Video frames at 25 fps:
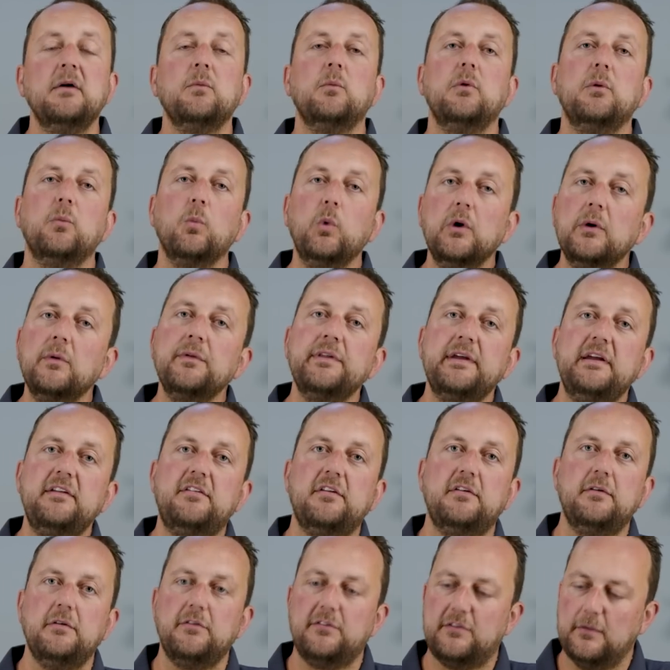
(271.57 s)
We will need
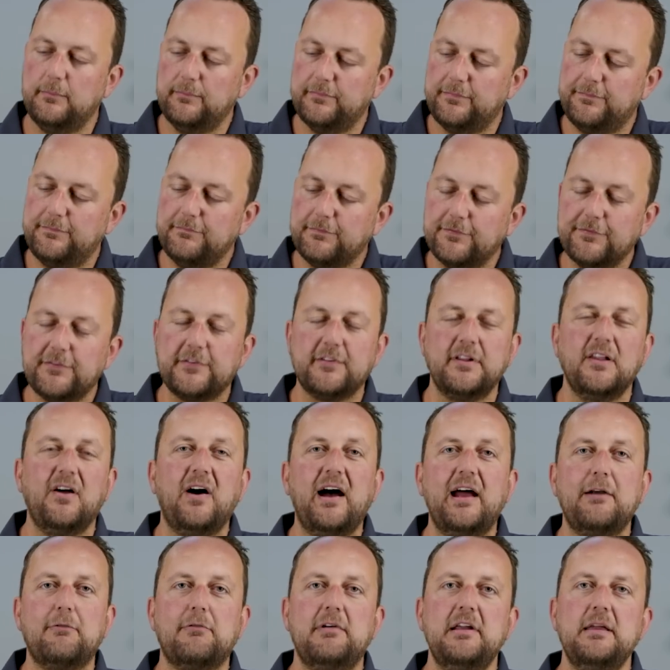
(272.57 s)
to do some
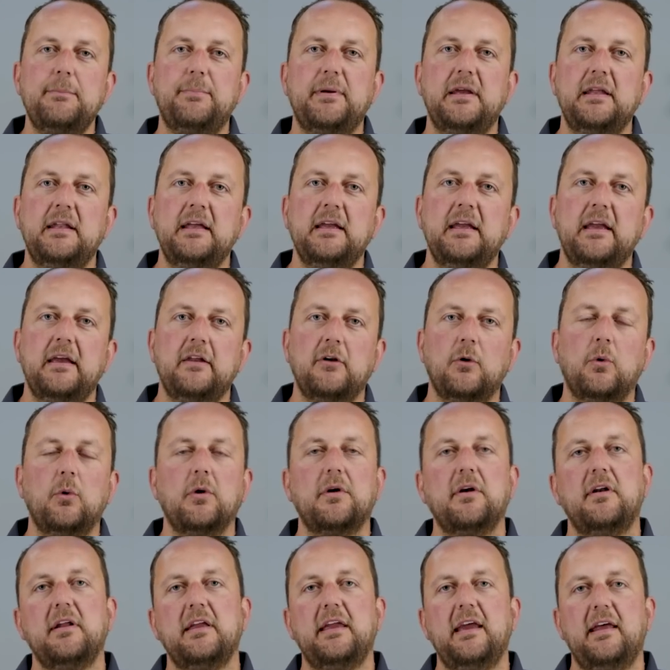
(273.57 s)
slight repinning in
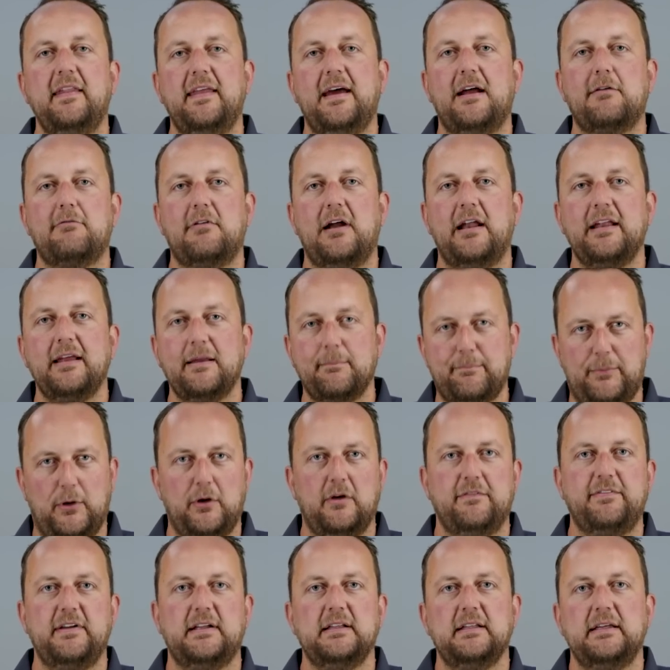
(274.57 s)
order to get that running
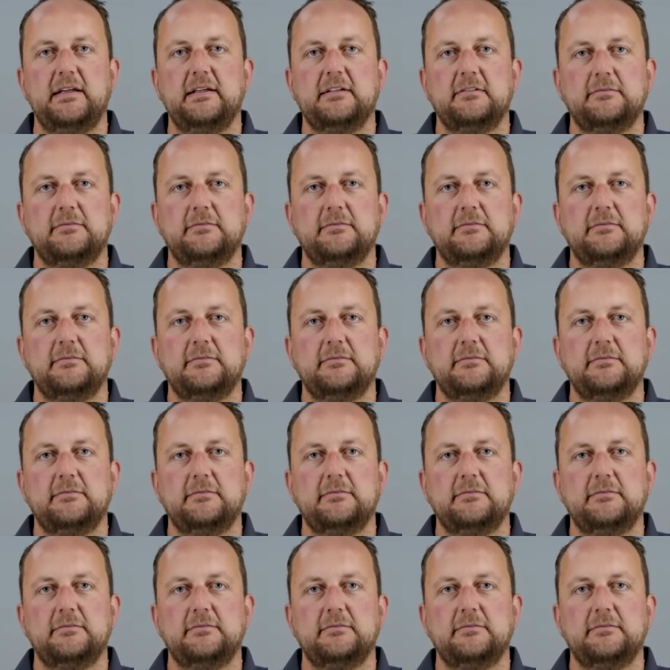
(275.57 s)
perfectly.